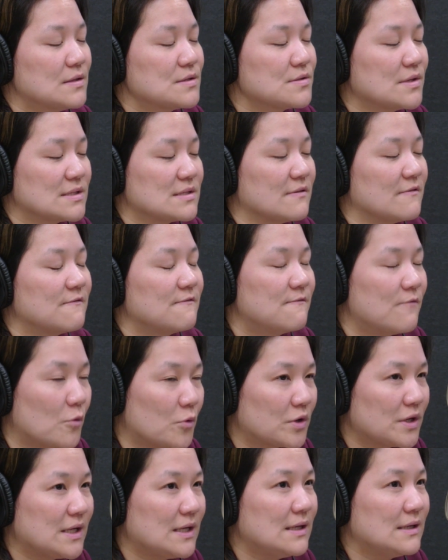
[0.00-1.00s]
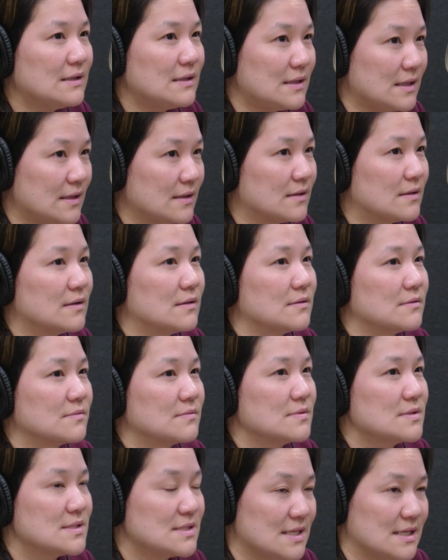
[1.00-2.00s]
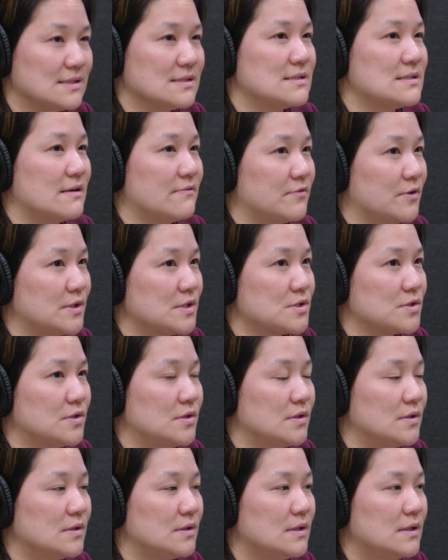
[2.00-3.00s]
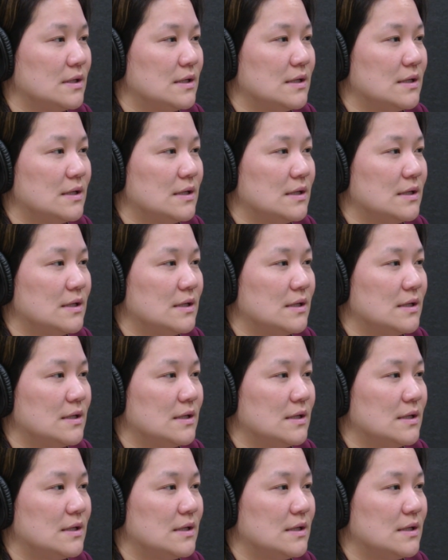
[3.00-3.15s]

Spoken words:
So that's a 40-year sentence differential.